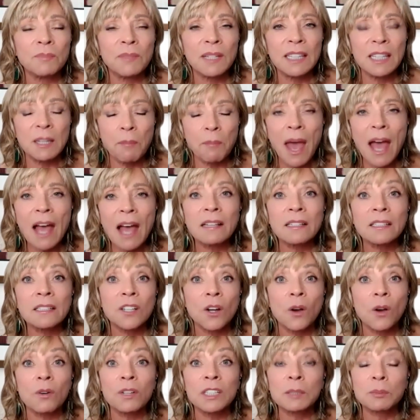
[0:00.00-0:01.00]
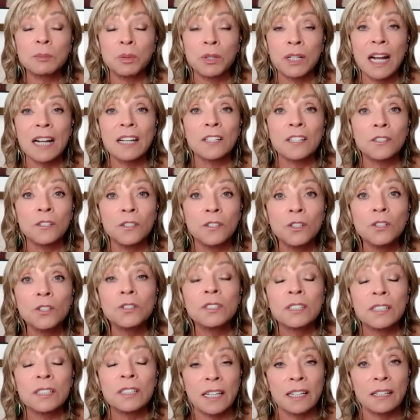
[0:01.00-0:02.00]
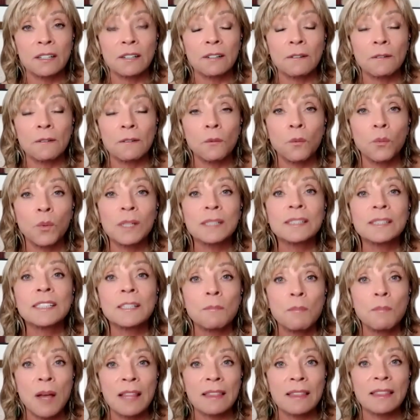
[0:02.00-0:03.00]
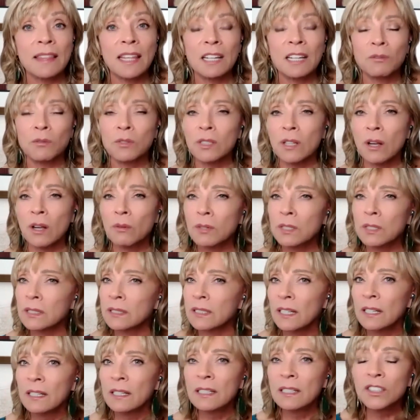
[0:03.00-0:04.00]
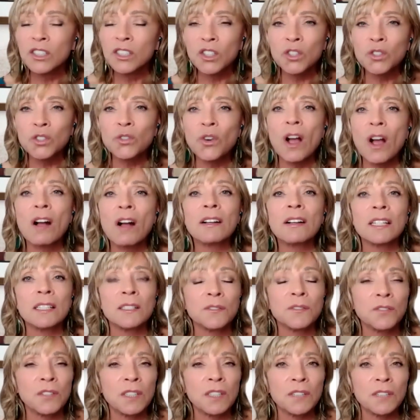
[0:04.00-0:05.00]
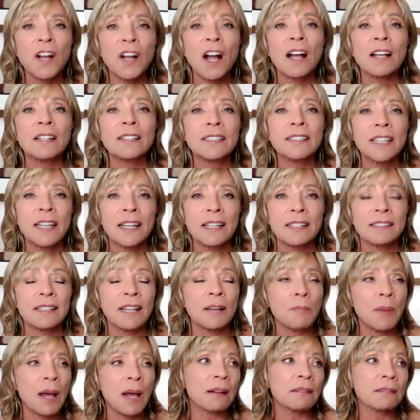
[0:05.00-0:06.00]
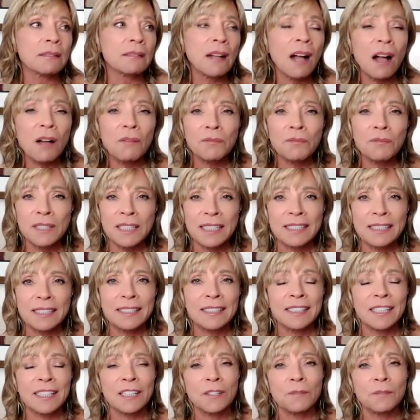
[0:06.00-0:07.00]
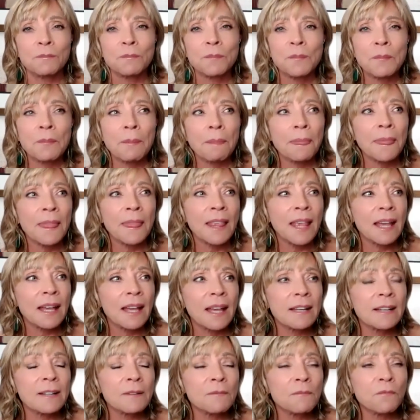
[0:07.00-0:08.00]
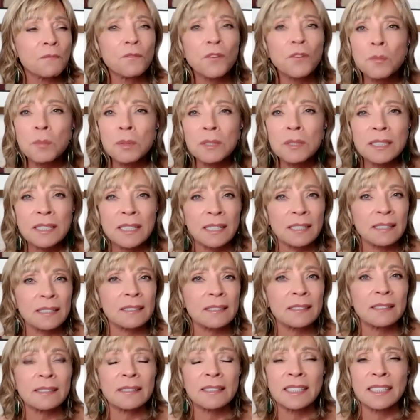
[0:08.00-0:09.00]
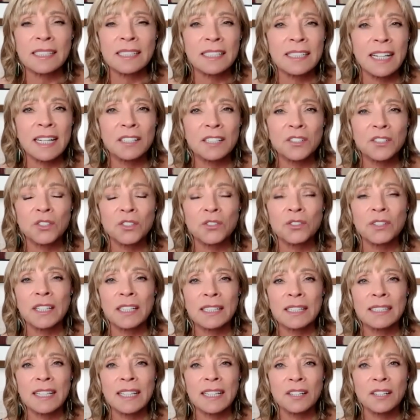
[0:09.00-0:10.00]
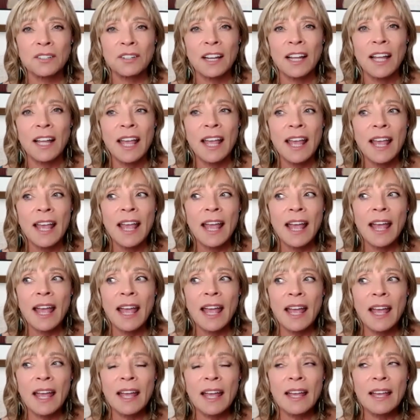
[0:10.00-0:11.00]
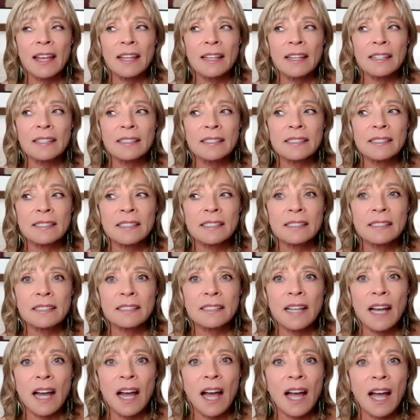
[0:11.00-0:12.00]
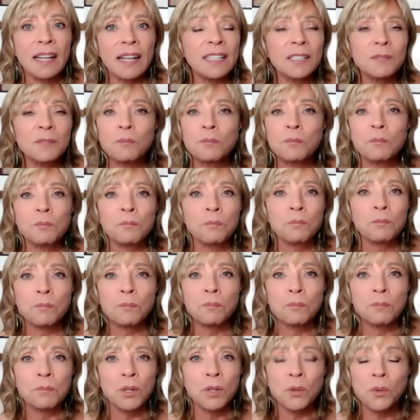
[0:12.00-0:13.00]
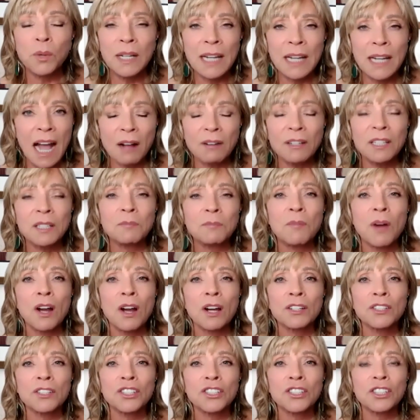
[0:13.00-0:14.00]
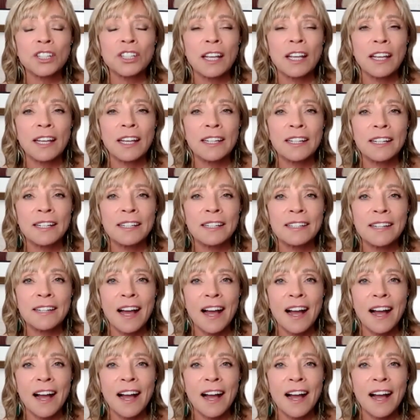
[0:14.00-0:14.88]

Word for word: in the past always put out a newsletter once a month and it was always strong and full of content about confidence and uh, verbal skills in dentistry, et cetera. And I didn't put one out in March and